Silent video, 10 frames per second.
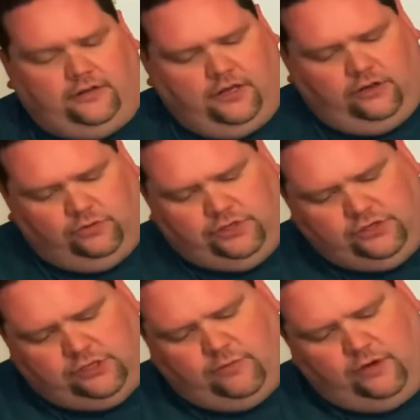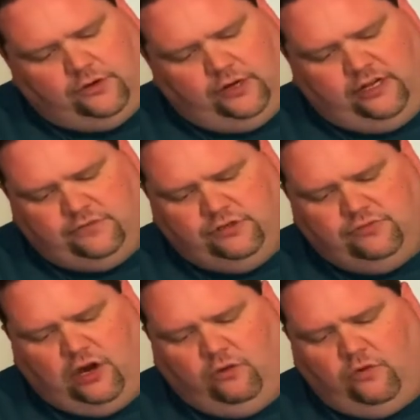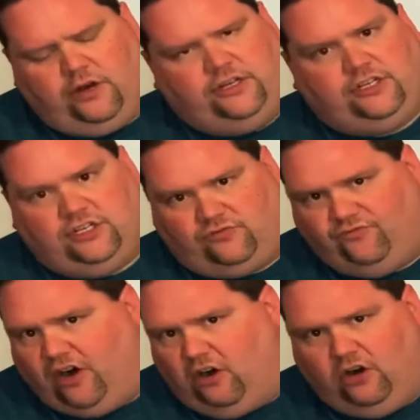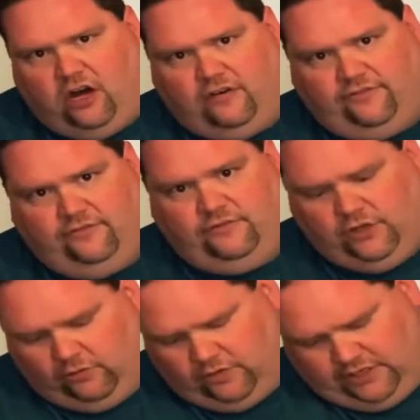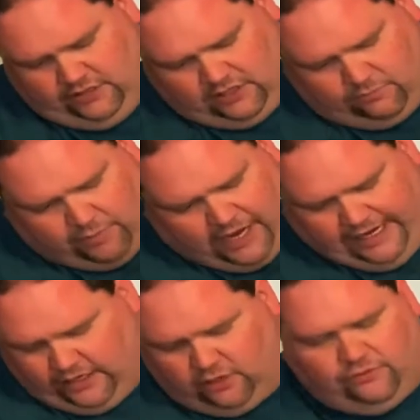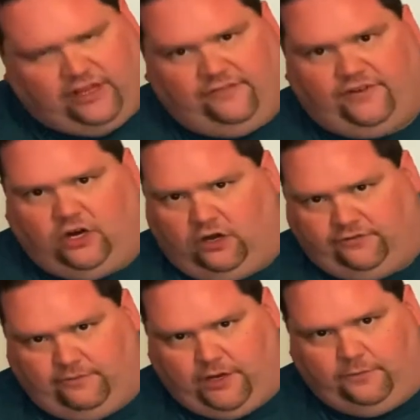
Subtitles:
When you smoke ribs, you don't want it to just fall off. You don't want to just bite and the whole thing fall off the bone.